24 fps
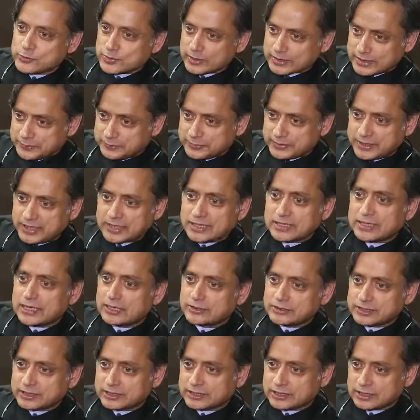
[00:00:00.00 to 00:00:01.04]
who accompanied
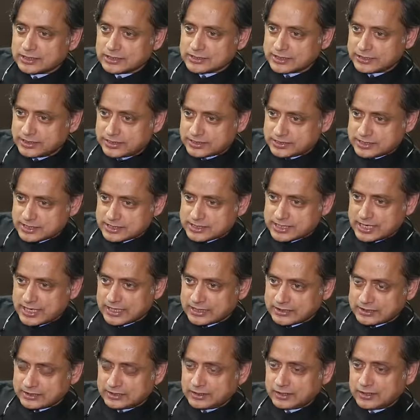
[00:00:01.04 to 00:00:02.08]
Alauddin Khilji in his
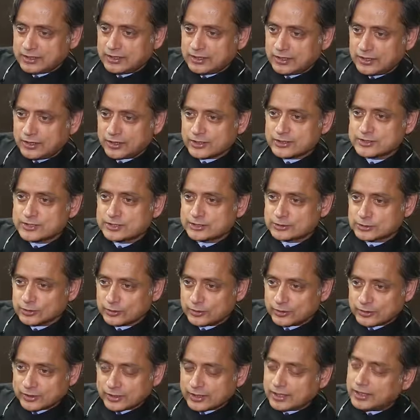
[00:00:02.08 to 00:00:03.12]
attack on
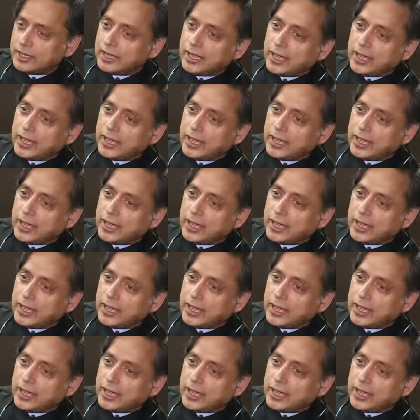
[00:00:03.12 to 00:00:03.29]
Chittor,